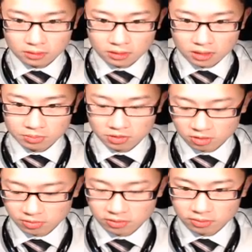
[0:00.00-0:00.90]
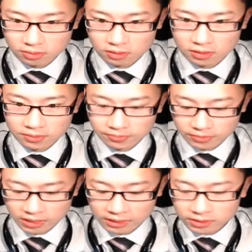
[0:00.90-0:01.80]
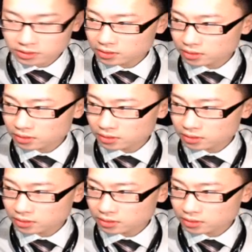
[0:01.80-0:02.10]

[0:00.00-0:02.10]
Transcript: I'm just going to put int